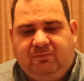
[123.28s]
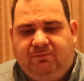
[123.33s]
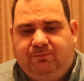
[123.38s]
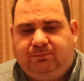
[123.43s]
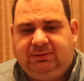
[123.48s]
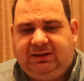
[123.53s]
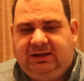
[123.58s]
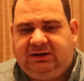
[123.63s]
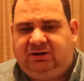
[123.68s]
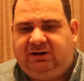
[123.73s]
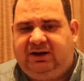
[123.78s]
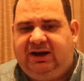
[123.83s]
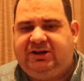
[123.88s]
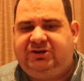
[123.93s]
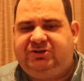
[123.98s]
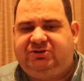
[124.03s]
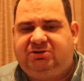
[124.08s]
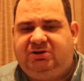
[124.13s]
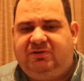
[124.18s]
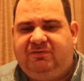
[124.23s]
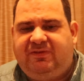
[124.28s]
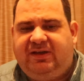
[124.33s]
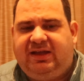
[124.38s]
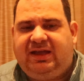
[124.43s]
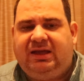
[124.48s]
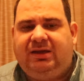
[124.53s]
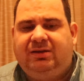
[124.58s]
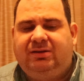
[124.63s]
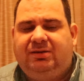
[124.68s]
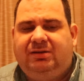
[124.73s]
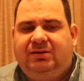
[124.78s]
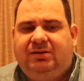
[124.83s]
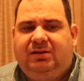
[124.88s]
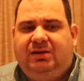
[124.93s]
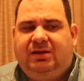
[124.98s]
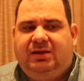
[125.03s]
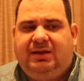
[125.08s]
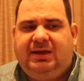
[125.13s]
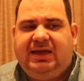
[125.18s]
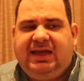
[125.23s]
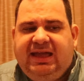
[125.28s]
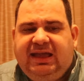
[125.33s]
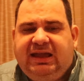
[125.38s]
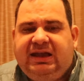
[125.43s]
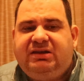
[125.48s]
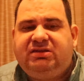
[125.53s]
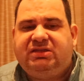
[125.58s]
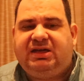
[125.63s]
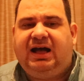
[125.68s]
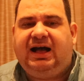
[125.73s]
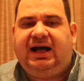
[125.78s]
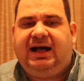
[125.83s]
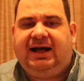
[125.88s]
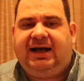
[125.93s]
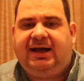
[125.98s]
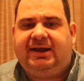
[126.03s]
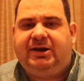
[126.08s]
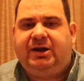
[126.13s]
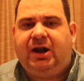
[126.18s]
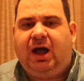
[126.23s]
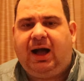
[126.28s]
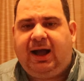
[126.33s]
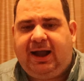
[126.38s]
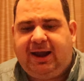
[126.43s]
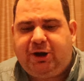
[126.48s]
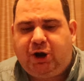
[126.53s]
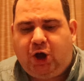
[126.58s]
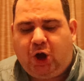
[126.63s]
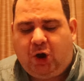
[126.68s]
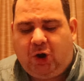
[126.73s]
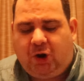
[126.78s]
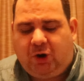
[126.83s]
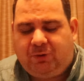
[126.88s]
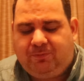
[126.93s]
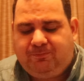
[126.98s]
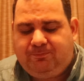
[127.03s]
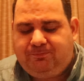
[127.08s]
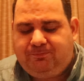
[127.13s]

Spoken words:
with bladder extrophy. It's hard, I know.